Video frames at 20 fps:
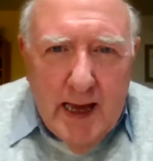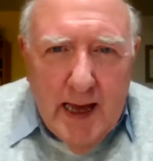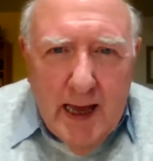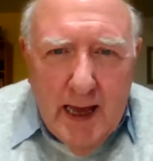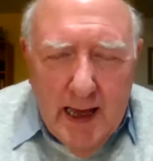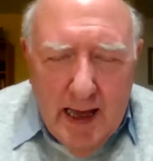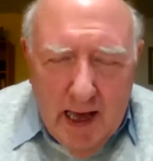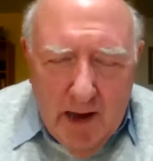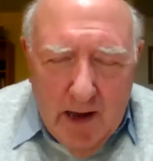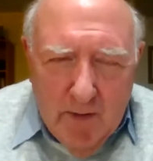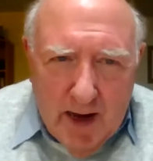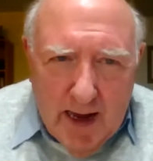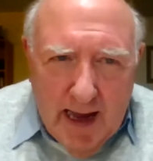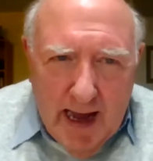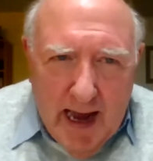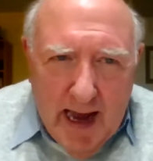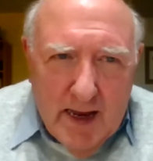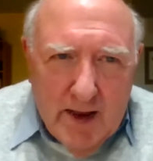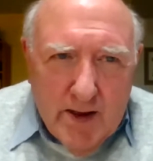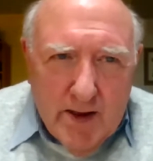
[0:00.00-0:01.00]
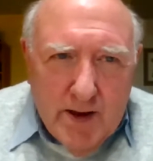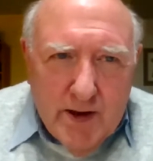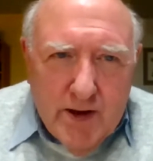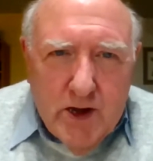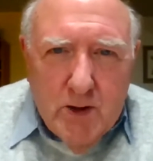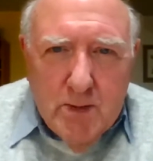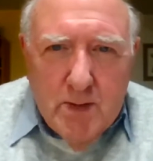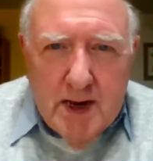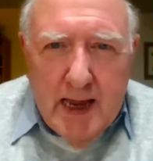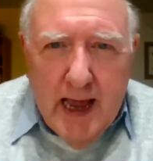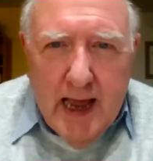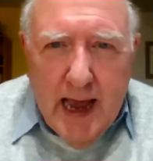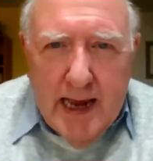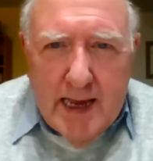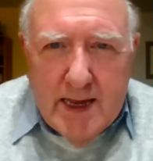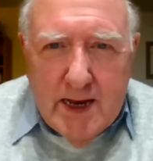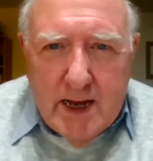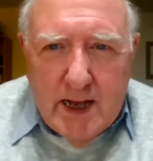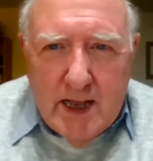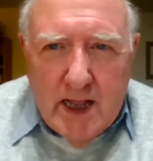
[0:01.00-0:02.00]
here again on Zoom at
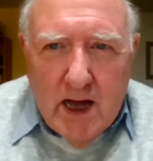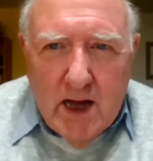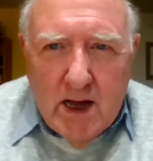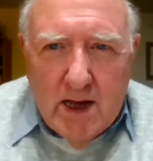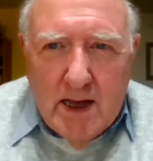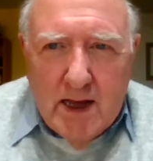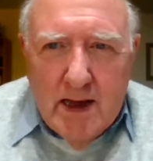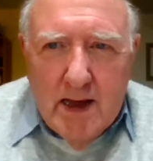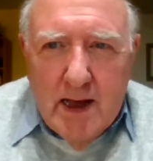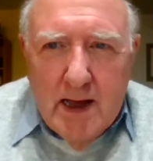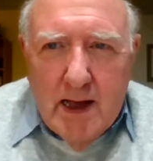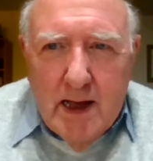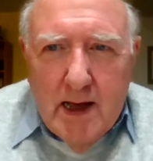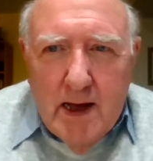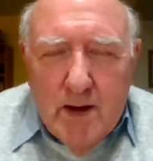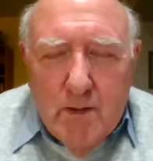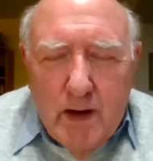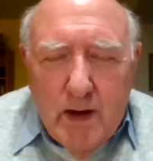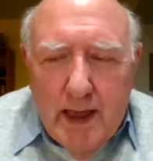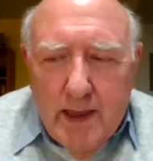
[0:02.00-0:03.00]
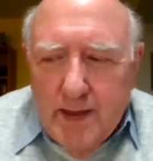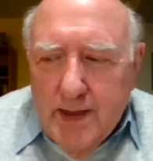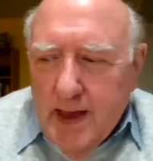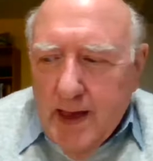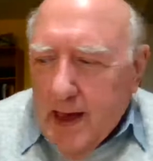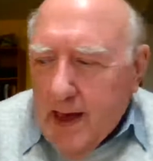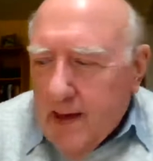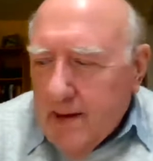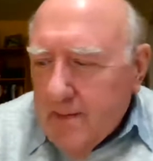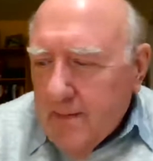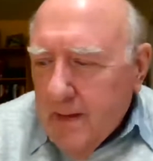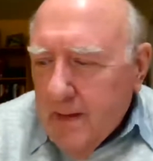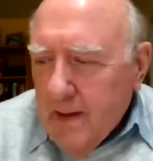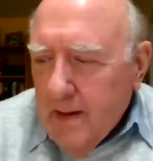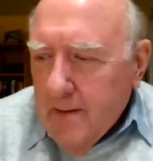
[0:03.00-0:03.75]
eight o'clock with. Uh,